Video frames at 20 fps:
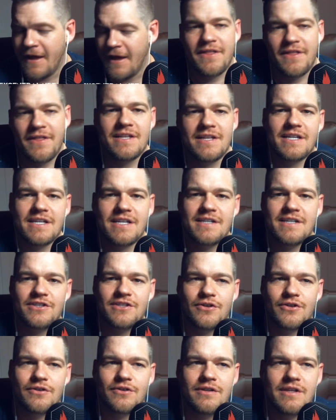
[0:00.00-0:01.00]
I think it's because I
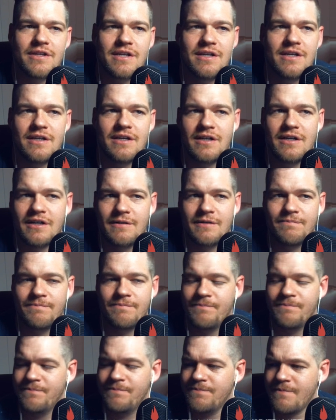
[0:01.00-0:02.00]
turned the...
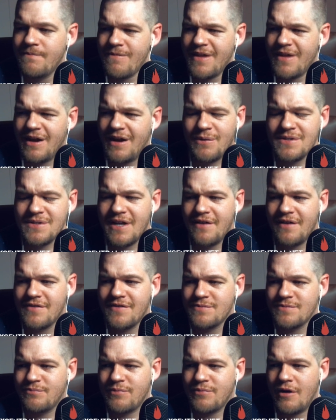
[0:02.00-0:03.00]
I wasn't having
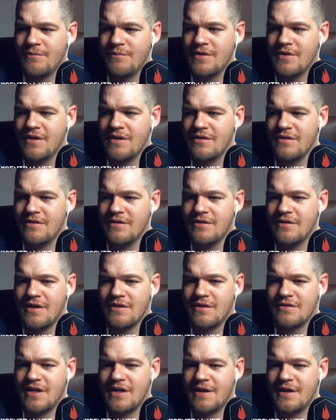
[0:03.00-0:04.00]
this problem the
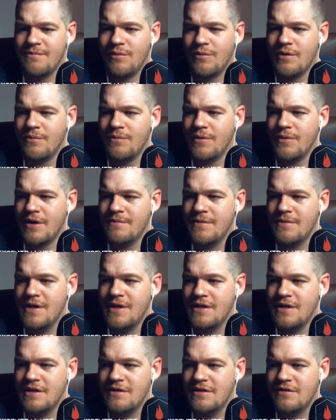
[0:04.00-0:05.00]
other day. What I
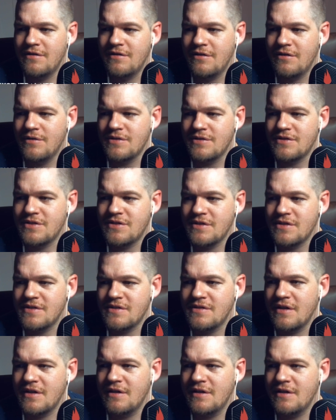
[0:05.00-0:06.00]
may need to do is
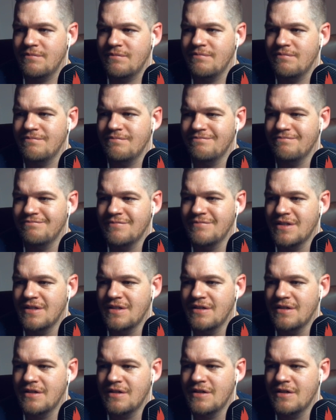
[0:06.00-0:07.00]
just
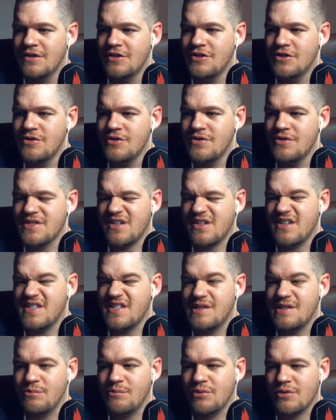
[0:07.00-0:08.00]
do this on a
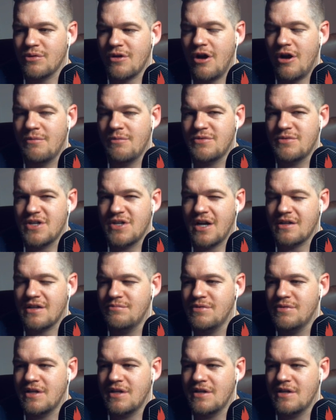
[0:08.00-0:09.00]
simpler
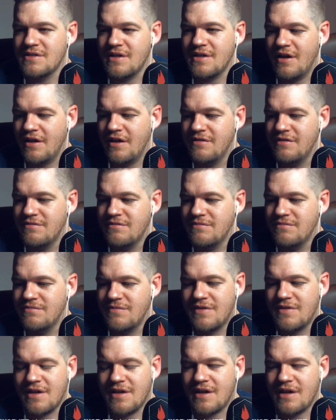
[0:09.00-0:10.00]
object, because I
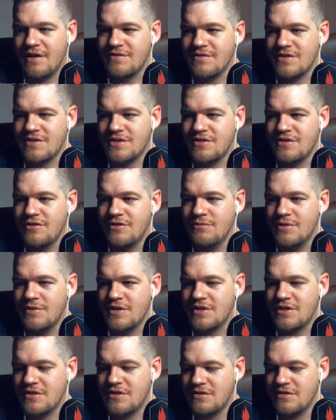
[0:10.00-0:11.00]
think I have just too
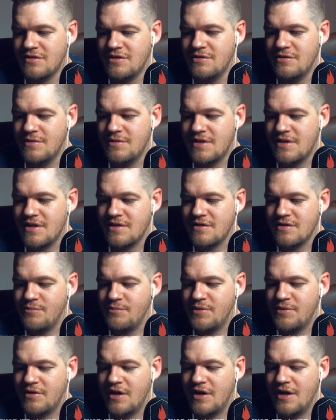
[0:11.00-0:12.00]
many things
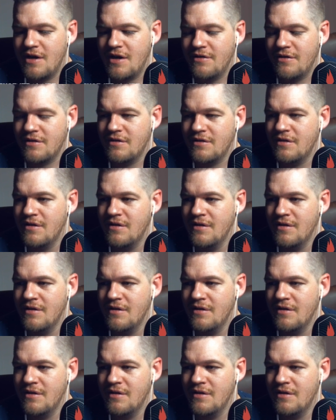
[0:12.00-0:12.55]
open right now.